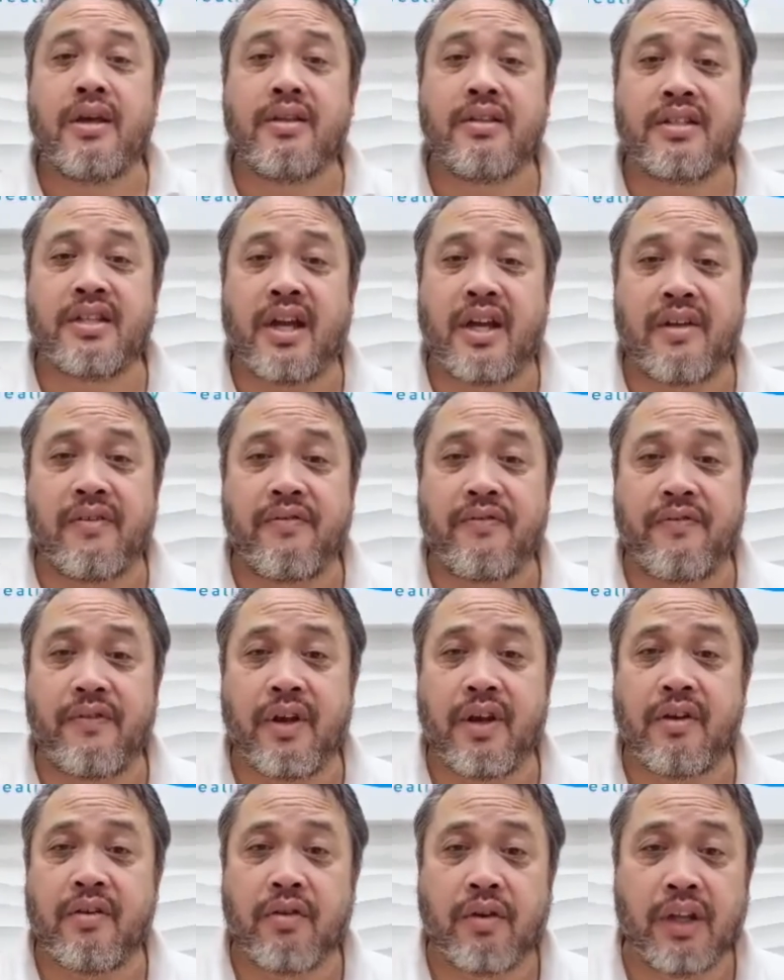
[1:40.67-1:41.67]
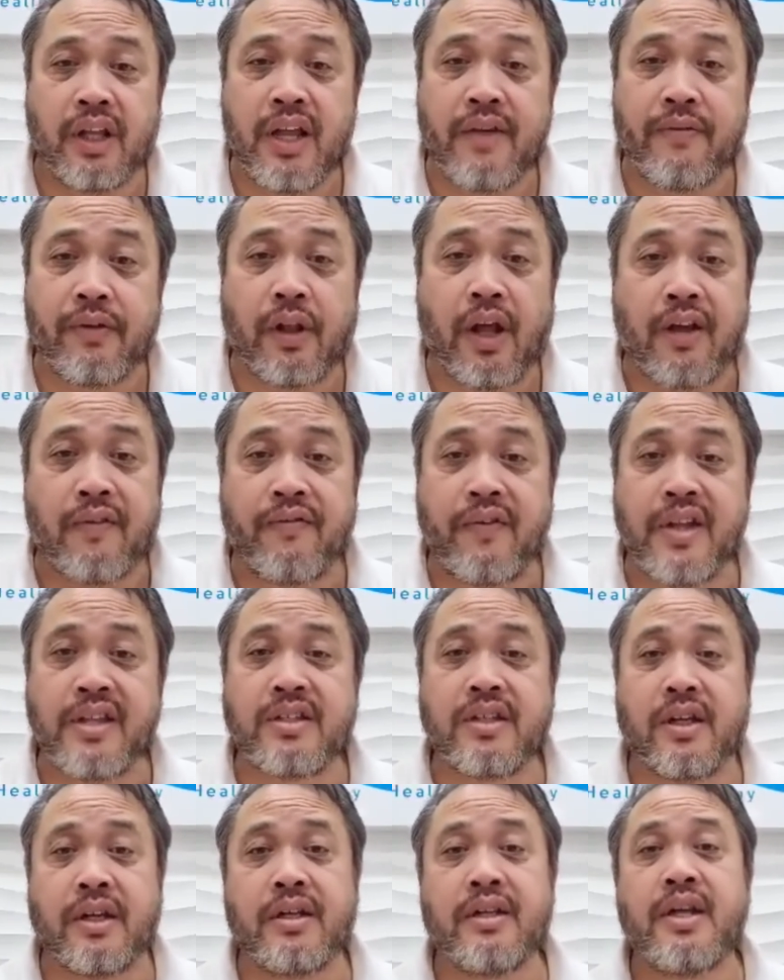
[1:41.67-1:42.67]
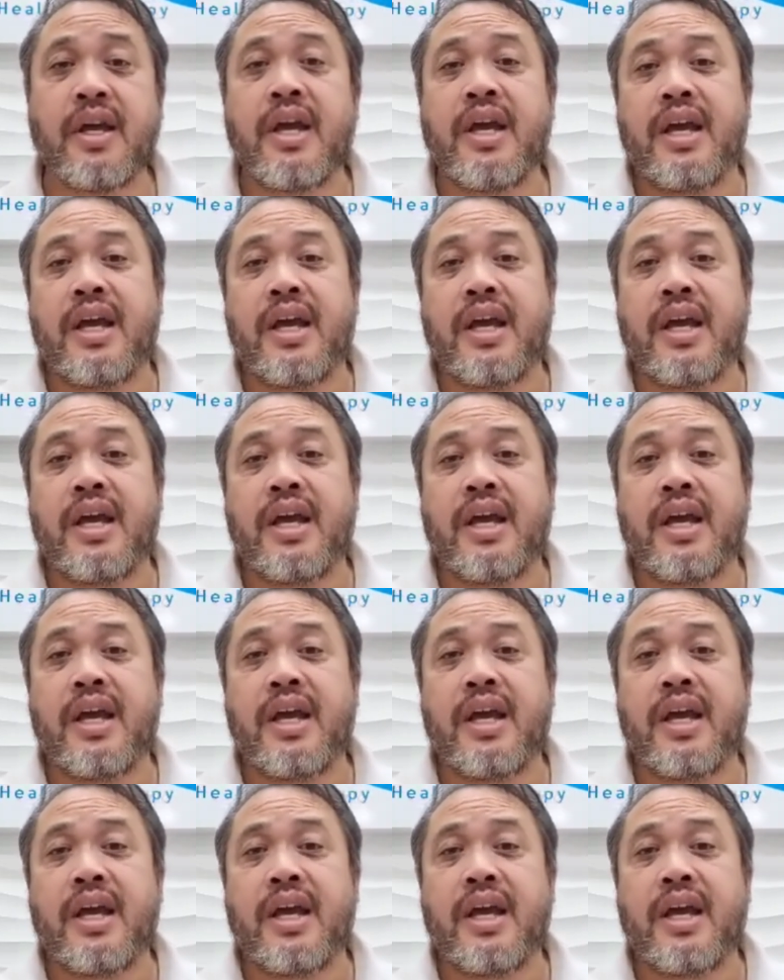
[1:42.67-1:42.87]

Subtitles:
say, a reliever like Ventolin,